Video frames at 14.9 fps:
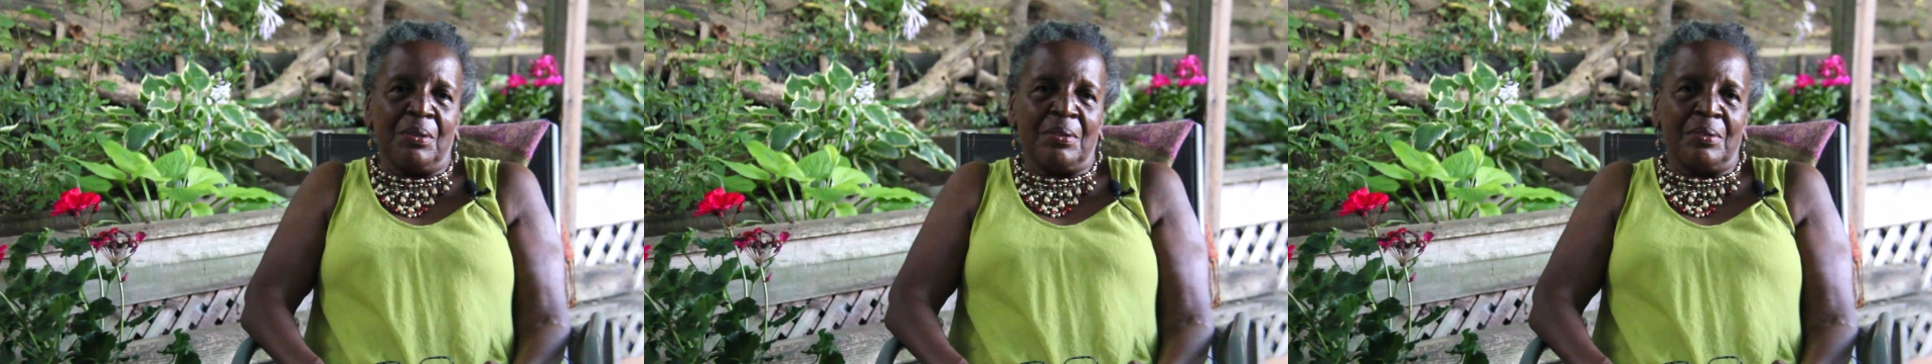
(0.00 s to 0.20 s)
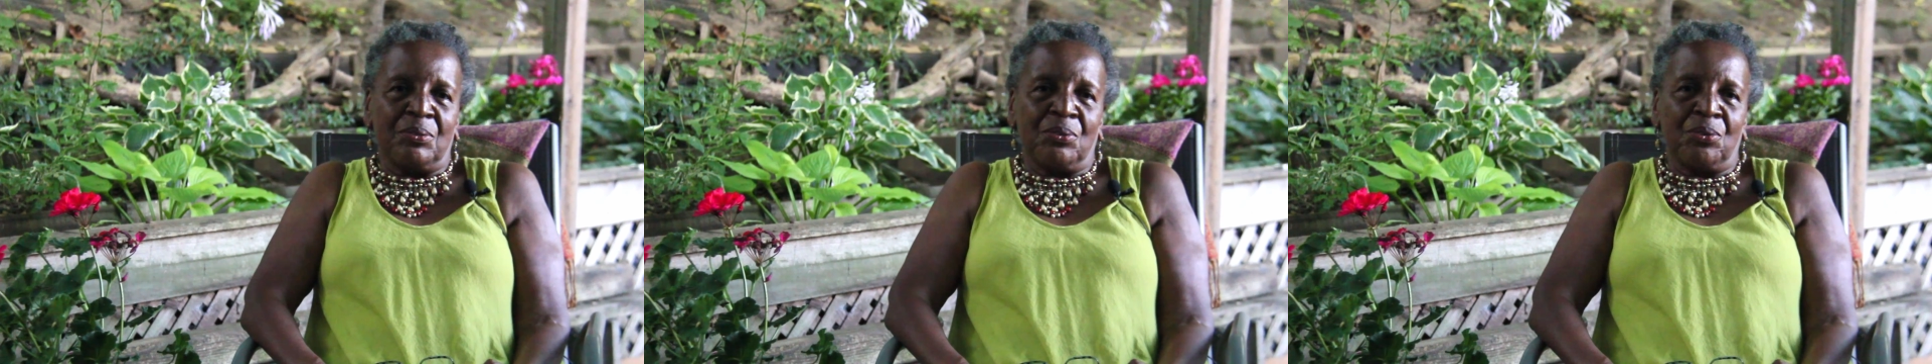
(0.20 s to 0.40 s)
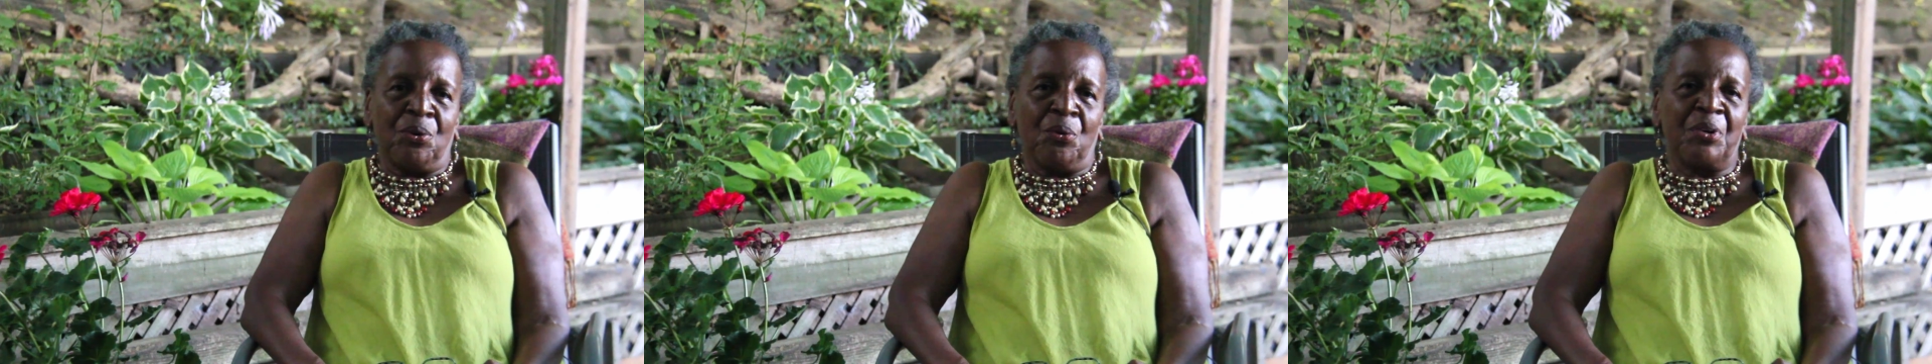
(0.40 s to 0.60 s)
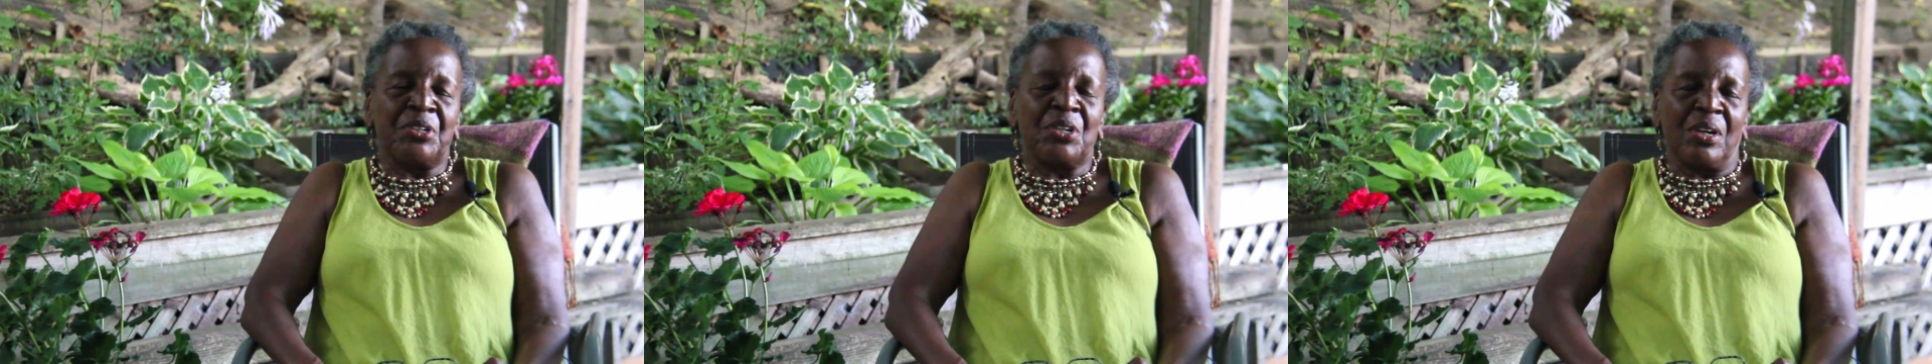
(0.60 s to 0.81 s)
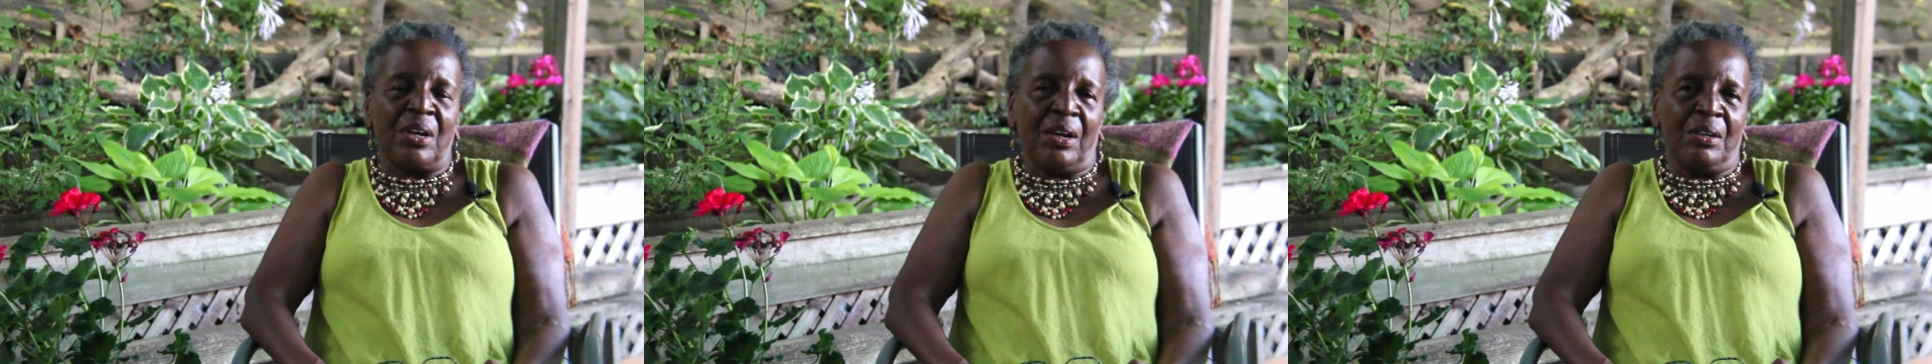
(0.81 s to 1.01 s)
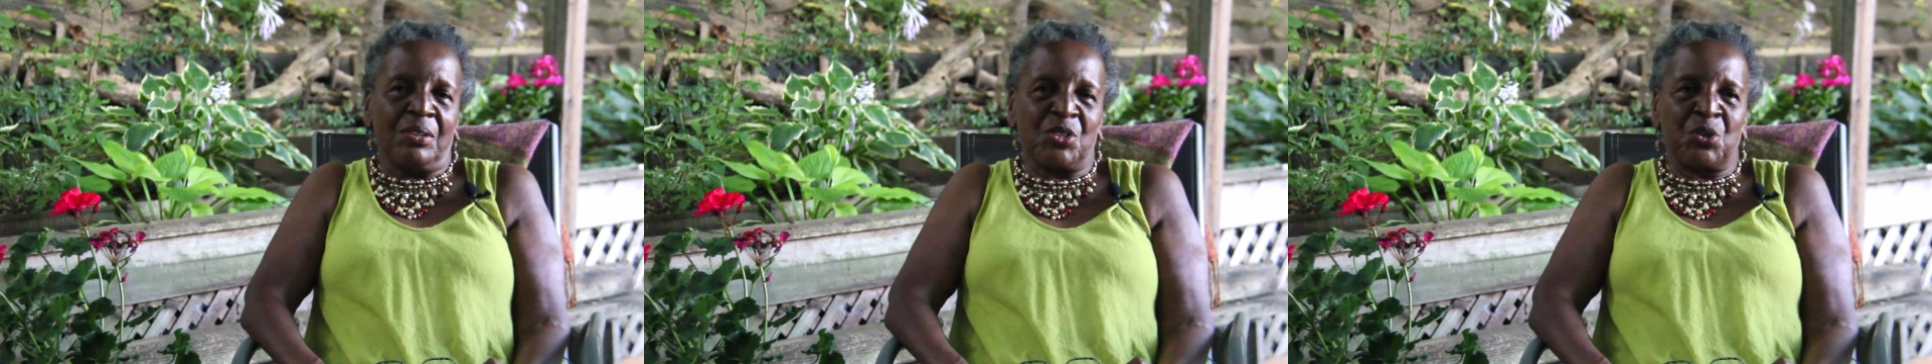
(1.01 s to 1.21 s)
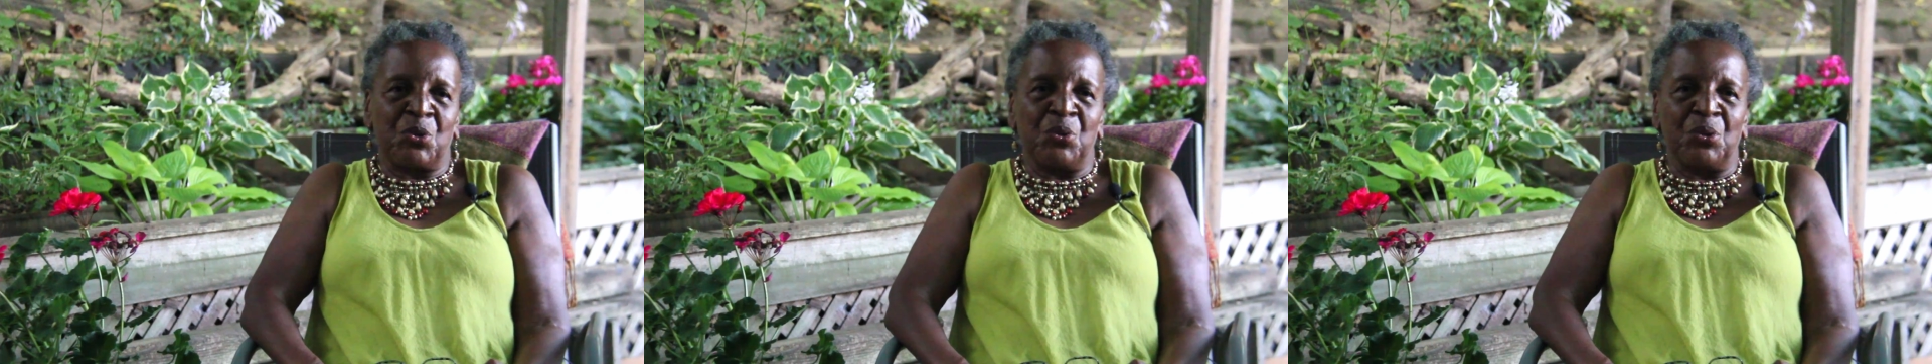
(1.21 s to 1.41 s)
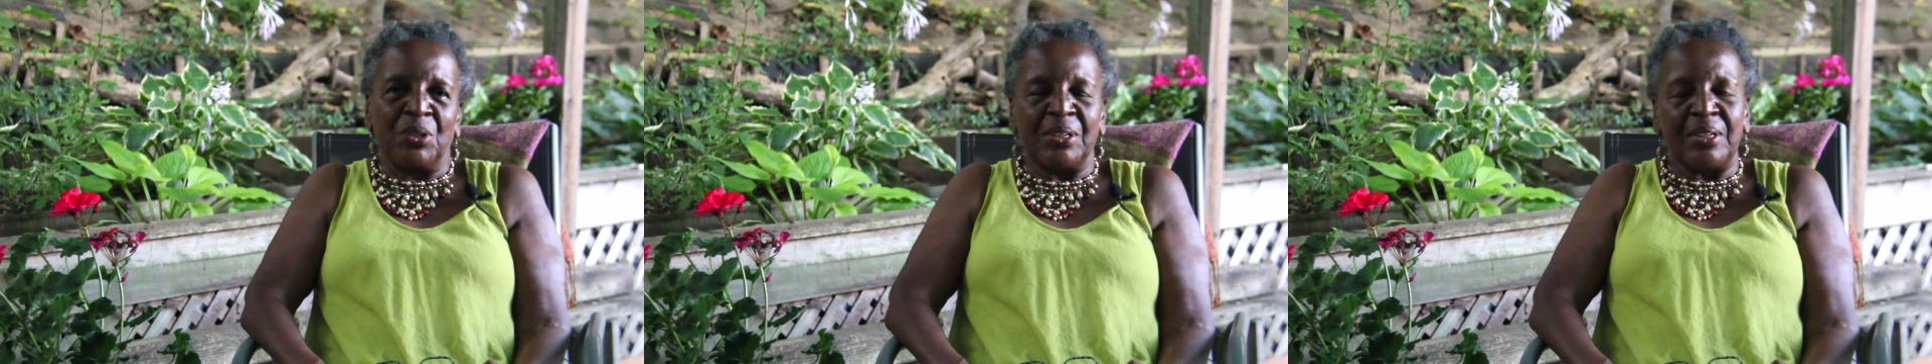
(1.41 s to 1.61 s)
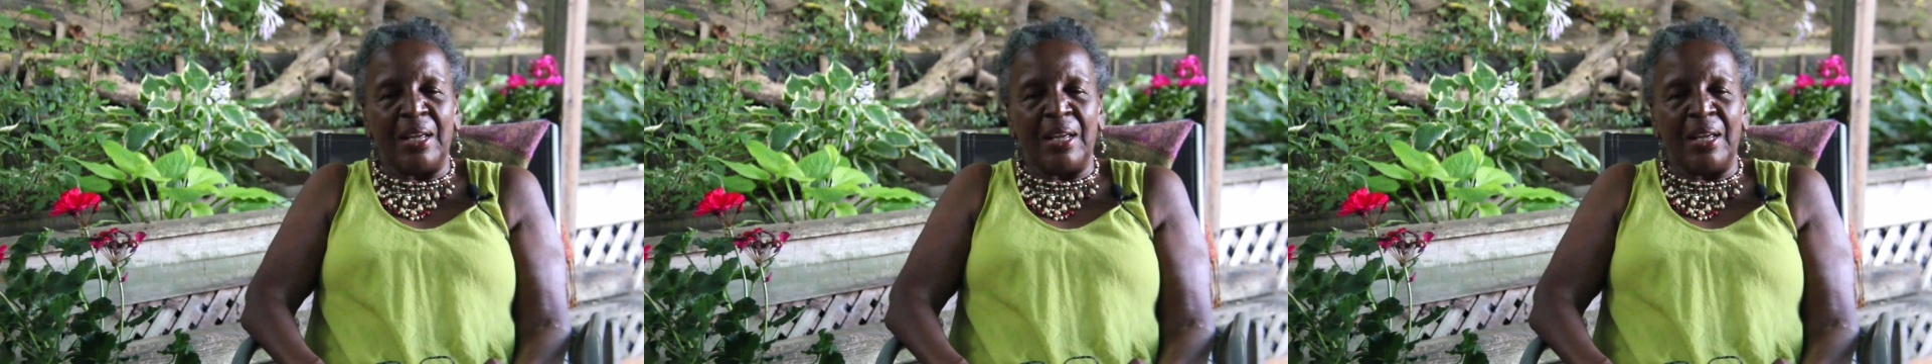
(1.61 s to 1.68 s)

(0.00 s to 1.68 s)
Going to high school in